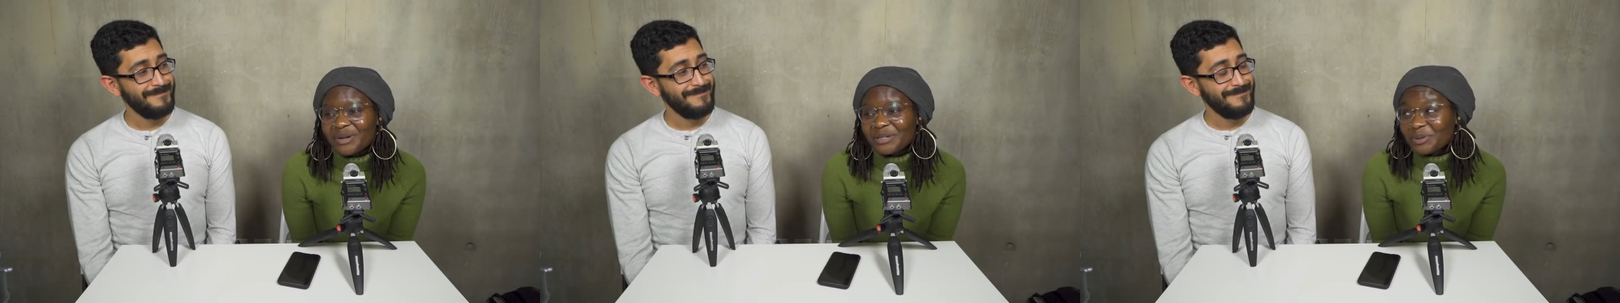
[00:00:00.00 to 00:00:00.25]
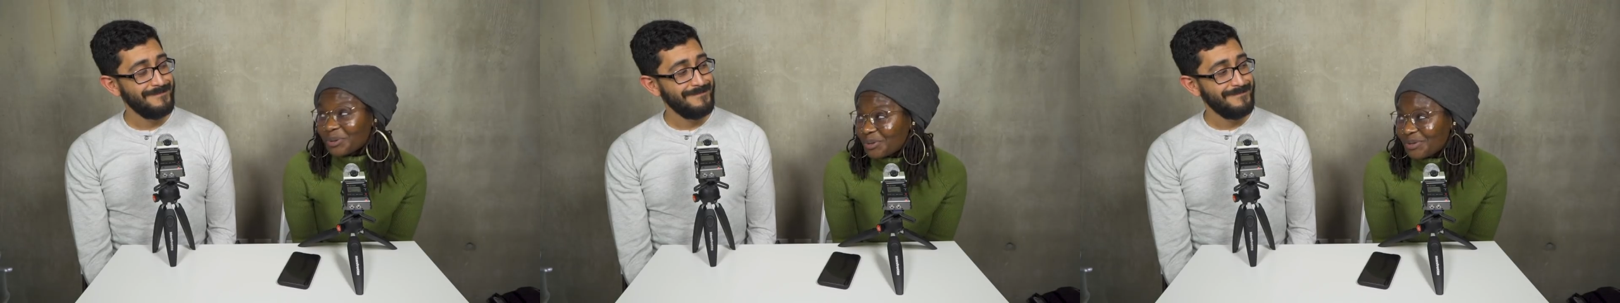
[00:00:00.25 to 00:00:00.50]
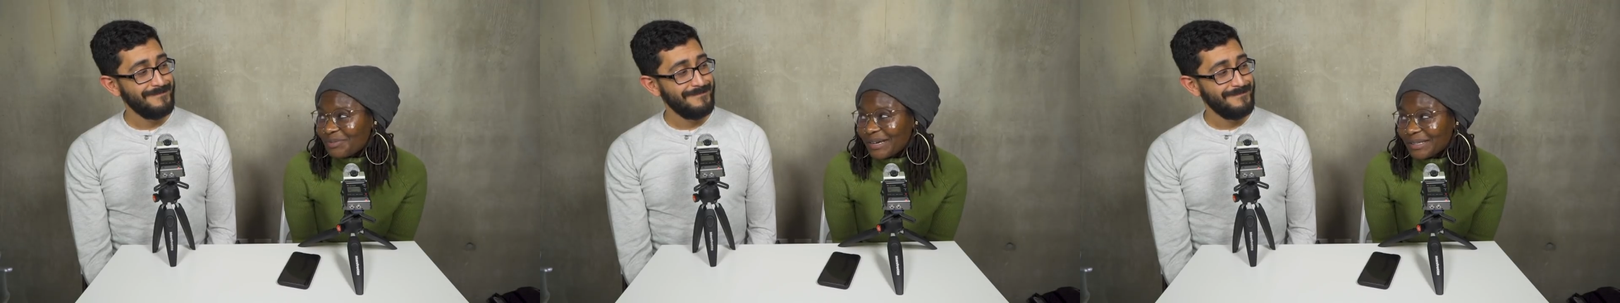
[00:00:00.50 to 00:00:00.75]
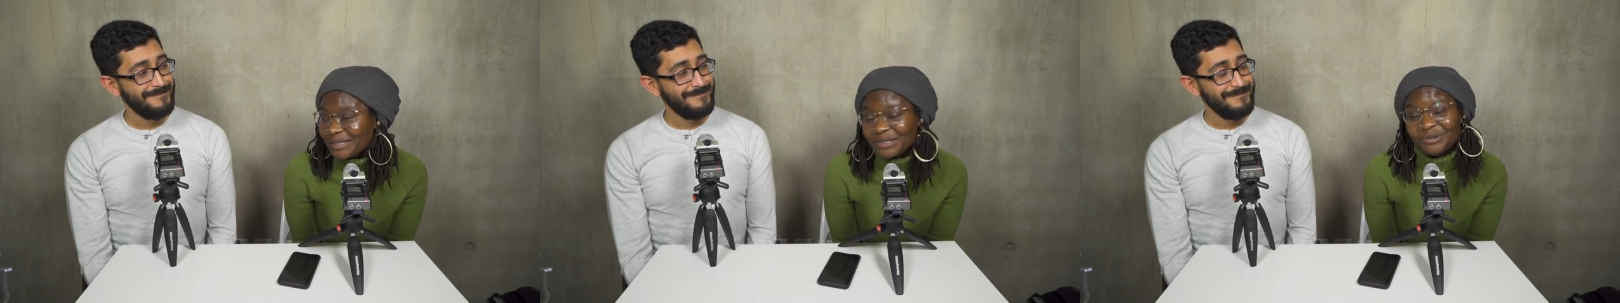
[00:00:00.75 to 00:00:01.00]
Speaker 1: when I told you
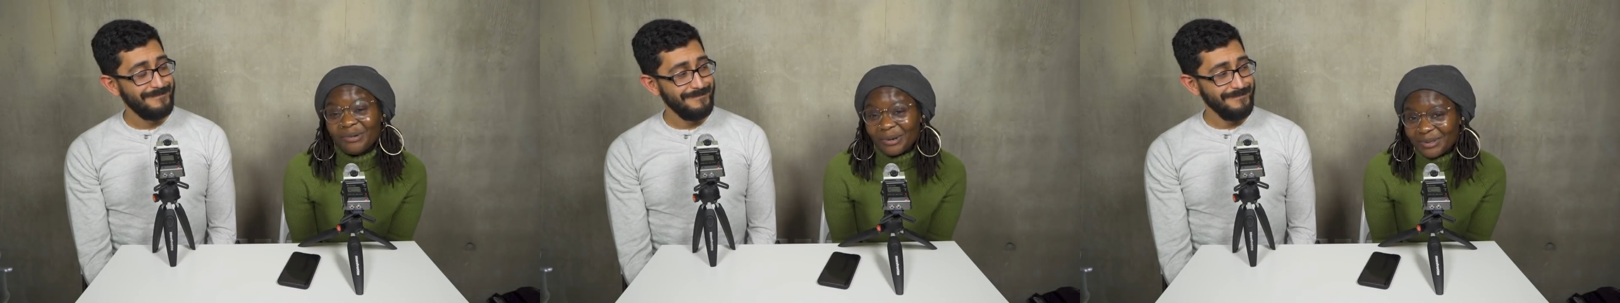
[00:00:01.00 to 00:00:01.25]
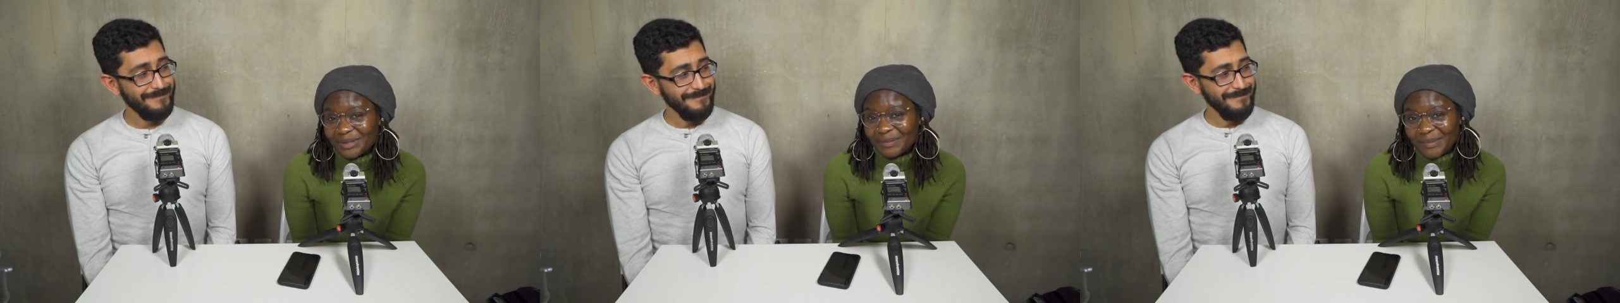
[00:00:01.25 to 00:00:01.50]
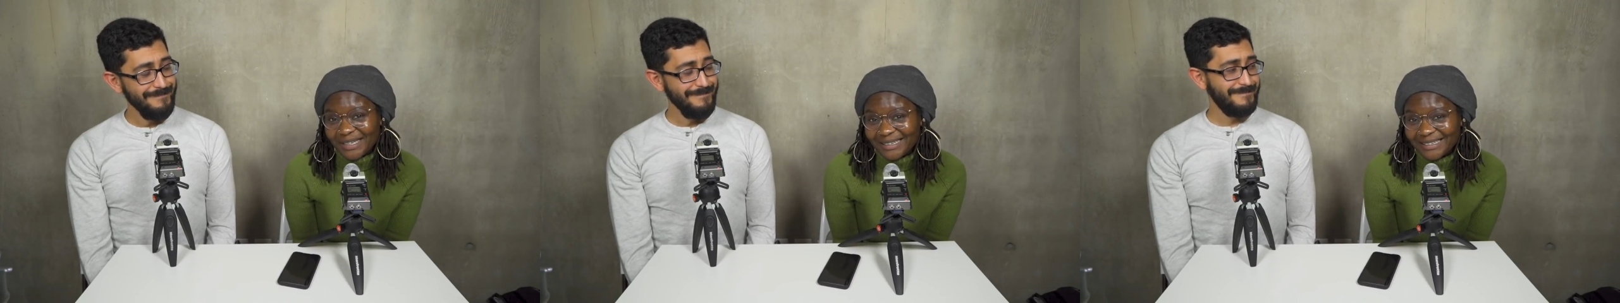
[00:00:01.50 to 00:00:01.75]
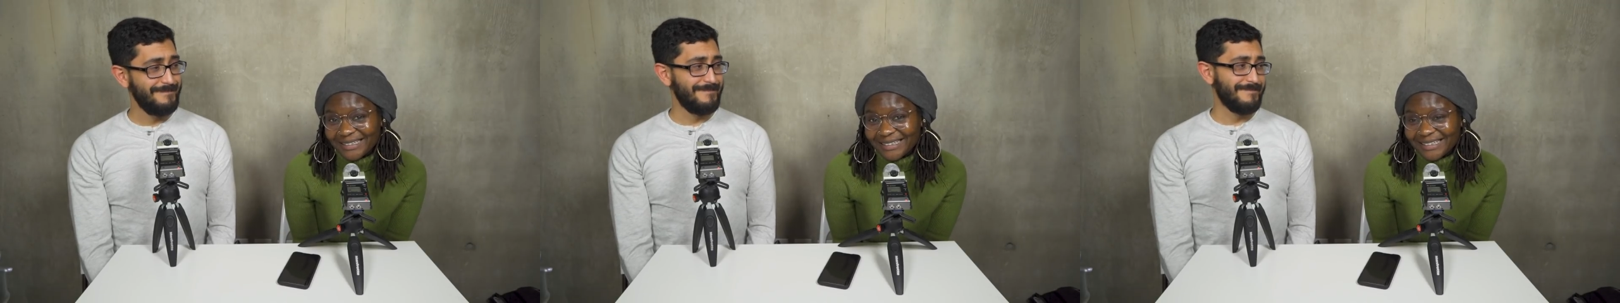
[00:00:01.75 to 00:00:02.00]
about this, you roasted me.
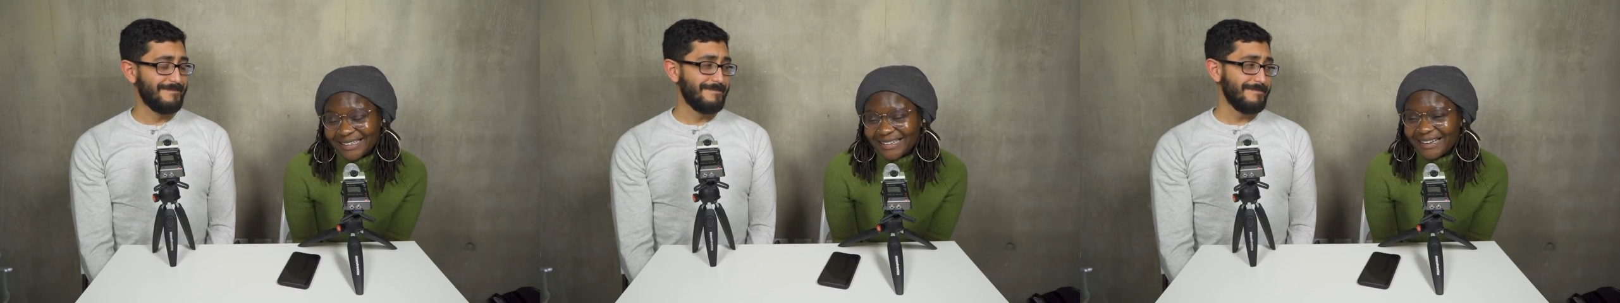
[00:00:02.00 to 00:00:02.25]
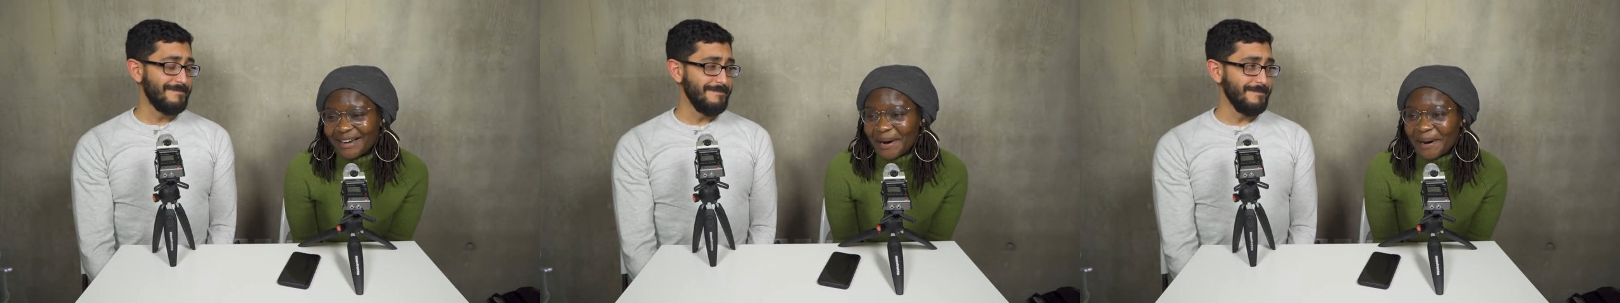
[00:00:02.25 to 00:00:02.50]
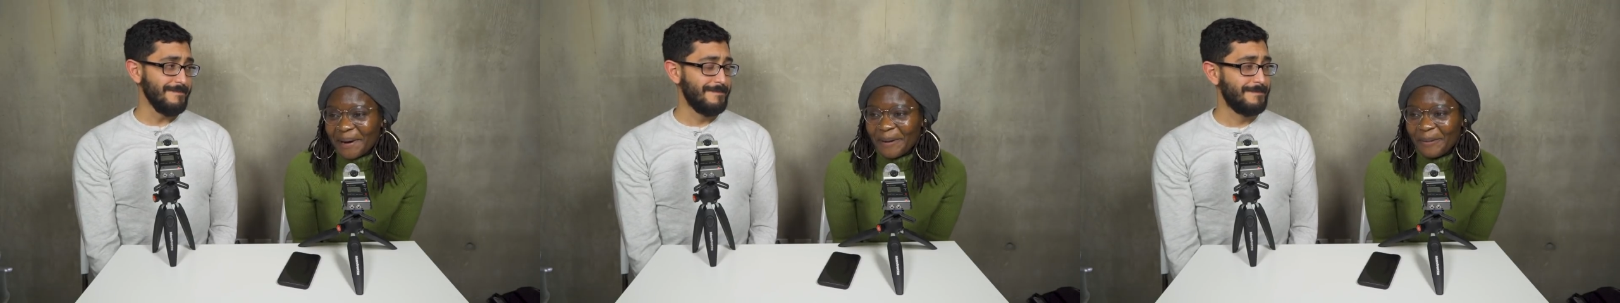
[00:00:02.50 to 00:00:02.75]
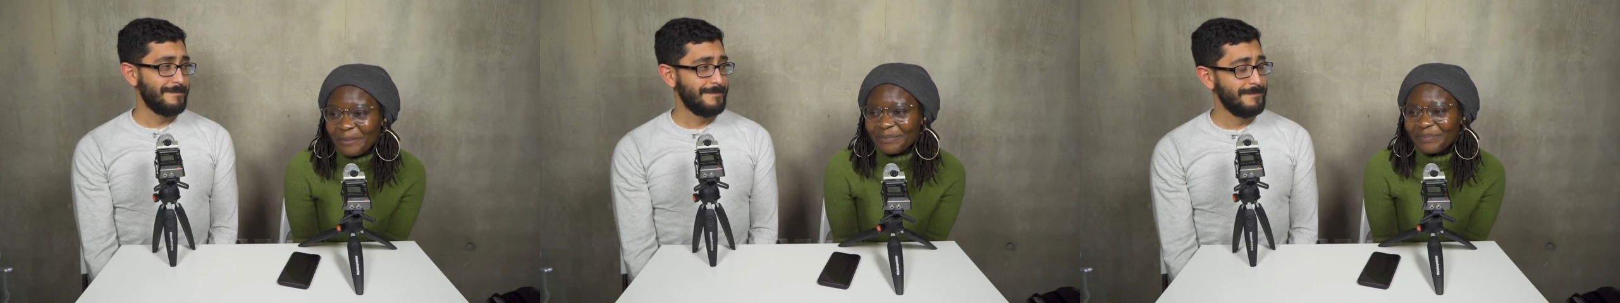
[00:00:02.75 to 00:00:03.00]

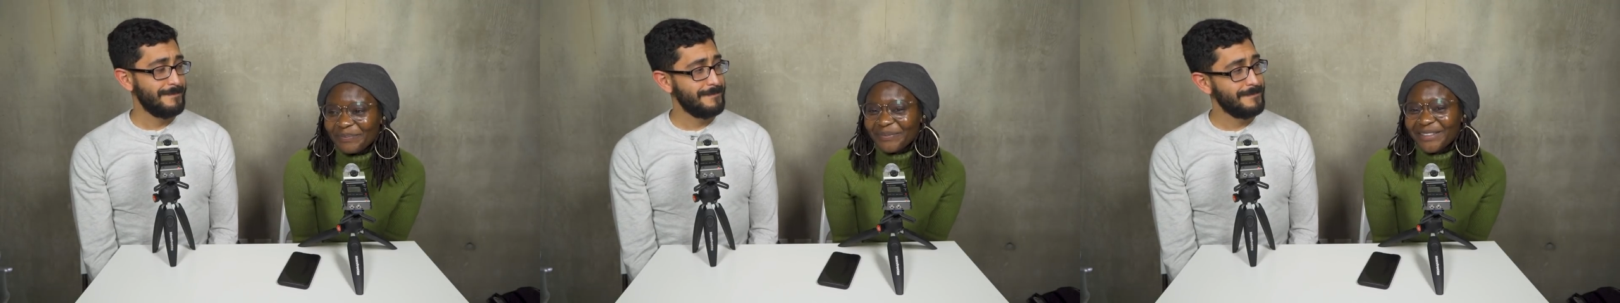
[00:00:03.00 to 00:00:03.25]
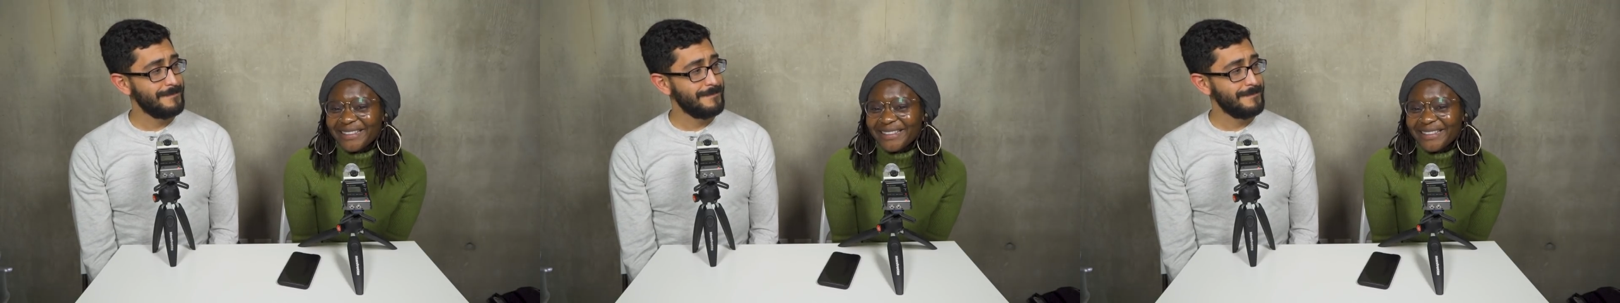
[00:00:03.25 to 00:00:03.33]
Um,